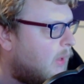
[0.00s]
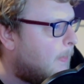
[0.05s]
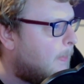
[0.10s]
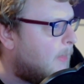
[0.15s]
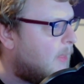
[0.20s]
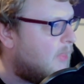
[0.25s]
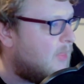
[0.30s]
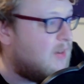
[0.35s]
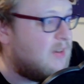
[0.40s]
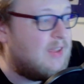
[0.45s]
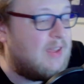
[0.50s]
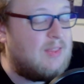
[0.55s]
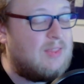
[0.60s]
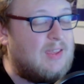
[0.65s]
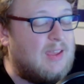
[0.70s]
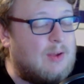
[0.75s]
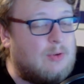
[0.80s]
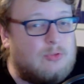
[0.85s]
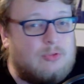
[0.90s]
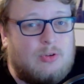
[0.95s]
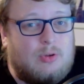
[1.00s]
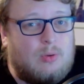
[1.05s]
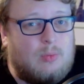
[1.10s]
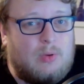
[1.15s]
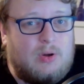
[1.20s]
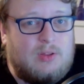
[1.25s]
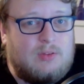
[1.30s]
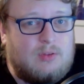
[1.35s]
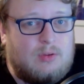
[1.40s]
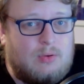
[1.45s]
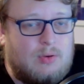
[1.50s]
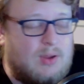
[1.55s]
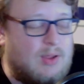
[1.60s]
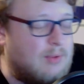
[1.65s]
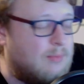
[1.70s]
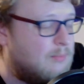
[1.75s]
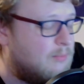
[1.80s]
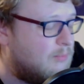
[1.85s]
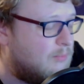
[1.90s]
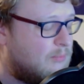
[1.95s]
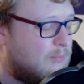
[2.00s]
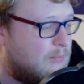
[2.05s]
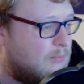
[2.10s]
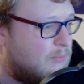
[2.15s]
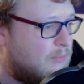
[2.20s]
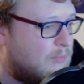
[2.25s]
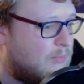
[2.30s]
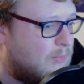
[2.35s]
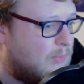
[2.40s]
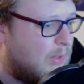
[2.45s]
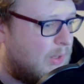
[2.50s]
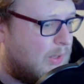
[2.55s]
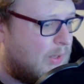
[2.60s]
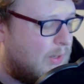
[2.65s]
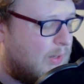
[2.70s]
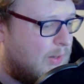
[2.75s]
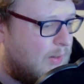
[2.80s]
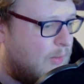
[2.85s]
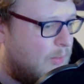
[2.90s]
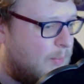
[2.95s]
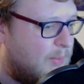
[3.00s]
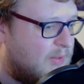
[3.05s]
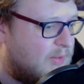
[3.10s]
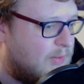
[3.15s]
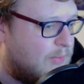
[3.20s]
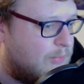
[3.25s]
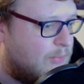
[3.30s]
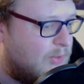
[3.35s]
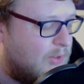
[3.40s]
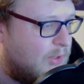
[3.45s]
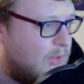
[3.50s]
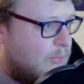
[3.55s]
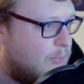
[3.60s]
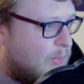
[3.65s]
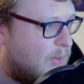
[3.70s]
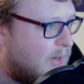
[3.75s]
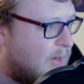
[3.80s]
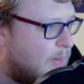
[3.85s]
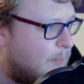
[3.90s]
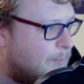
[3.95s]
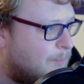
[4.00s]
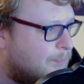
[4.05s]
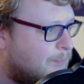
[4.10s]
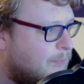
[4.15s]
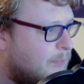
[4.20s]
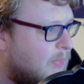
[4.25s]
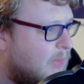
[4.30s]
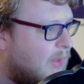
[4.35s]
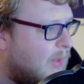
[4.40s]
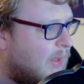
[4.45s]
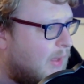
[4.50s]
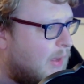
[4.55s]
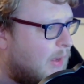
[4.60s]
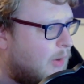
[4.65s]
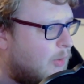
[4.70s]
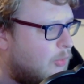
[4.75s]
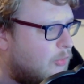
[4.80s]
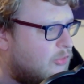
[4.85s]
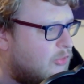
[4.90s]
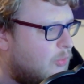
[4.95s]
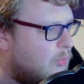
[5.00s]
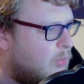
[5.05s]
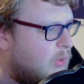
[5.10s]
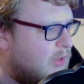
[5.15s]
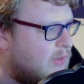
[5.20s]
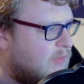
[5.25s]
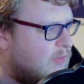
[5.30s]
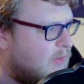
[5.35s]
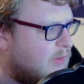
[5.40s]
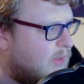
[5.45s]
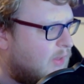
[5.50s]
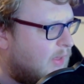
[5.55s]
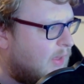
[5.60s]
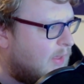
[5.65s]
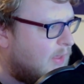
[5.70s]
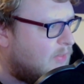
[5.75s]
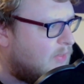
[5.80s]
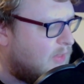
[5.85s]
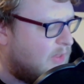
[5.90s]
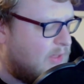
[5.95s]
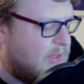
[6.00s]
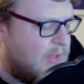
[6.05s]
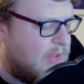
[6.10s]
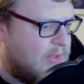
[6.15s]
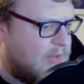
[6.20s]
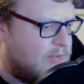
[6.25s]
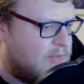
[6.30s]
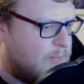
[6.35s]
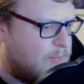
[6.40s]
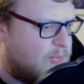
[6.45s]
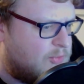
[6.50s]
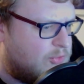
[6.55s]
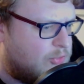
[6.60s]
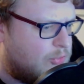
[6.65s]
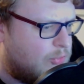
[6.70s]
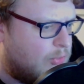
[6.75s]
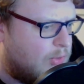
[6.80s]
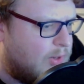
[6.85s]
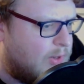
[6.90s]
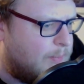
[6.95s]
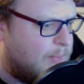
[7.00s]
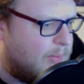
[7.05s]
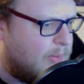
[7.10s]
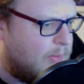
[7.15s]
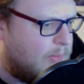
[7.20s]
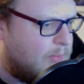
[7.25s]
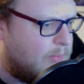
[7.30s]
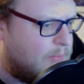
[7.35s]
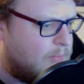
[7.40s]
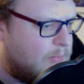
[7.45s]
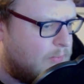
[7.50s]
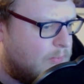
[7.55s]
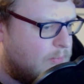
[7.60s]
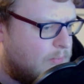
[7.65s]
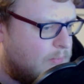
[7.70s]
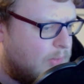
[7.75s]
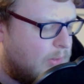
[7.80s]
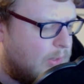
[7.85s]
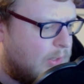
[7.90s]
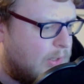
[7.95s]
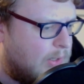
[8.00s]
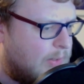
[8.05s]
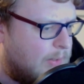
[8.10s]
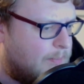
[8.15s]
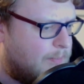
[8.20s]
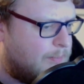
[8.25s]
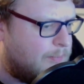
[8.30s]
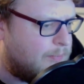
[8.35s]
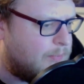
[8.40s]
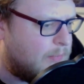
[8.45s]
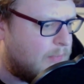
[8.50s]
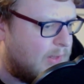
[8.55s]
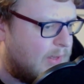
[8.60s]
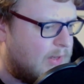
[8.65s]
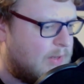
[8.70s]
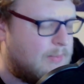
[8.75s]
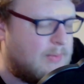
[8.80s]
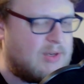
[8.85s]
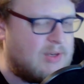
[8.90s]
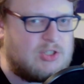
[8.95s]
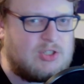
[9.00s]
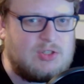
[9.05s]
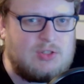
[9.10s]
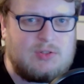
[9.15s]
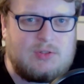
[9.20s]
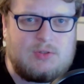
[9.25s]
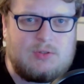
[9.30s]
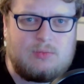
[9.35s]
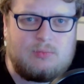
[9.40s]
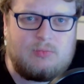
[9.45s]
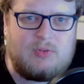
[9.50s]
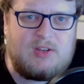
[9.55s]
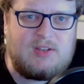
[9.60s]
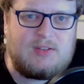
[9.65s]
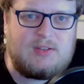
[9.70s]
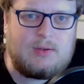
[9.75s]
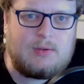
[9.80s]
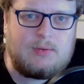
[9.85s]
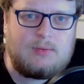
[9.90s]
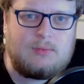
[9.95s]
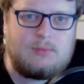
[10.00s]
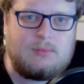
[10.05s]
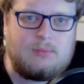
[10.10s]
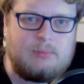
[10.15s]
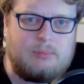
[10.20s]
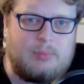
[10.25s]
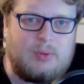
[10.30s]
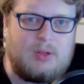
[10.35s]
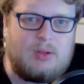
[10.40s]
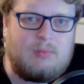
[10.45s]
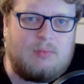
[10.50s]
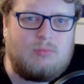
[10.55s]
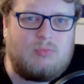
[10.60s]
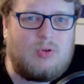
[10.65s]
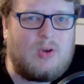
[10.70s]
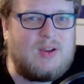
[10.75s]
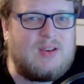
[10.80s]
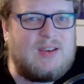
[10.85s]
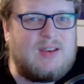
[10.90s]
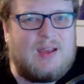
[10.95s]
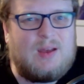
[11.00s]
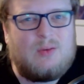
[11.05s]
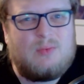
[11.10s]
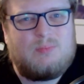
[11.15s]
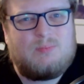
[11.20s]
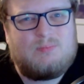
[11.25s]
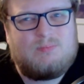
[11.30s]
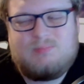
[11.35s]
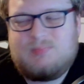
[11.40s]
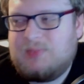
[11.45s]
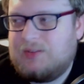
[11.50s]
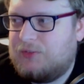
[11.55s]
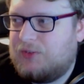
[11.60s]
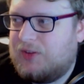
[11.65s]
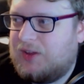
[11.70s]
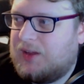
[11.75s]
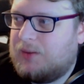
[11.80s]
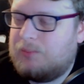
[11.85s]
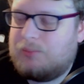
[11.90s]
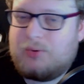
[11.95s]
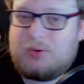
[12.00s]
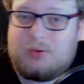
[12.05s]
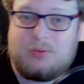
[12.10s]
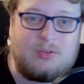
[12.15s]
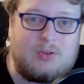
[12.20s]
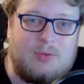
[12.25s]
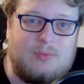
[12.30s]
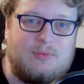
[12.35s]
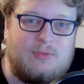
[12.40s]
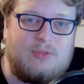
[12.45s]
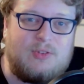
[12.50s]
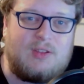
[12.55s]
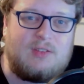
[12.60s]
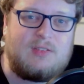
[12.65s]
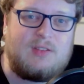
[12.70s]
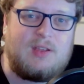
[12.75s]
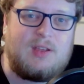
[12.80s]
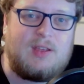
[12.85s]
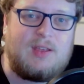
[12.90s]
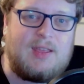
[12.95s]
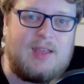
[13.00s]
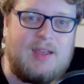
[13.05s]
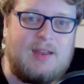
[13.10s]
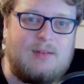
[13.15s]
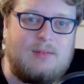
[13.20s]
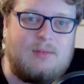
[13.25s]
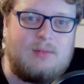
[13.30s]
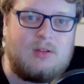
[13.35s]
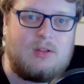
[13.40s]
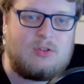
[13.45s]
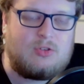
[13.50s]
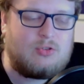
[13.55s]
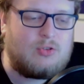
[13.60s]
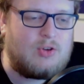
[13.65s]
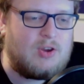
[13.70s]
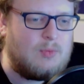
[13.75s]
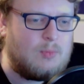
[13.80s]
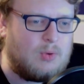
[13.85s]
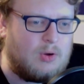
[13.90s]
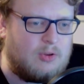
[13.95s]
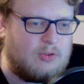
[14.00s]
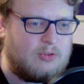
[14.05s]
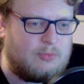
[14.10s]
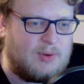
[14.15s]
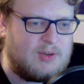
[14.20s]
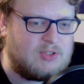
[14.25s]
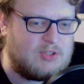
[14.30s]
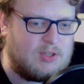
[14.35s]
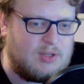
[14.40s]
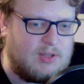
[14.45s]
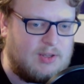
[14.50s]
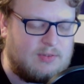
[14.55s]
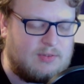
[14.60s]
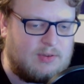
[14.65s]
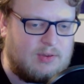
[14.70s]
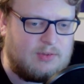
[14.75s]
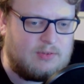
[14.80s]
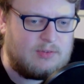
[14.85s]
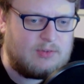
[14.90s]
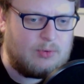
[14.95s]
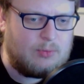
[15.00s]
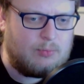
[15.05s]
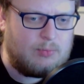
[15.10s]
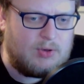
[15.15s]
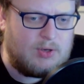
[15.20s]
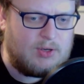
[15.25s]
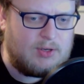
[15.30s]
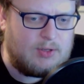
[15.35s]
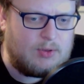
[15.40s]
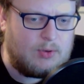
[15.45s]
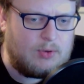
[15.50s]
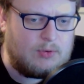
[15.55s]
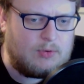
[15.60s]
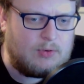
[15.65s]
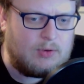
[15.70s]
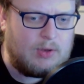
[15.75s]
And then, yeah, the outro I wanted to create a little bit differently as well. I also wanted to get the subscriber animations redone, but right now, if it ain't broke, don't fix it. Again, the train one especially is still really good.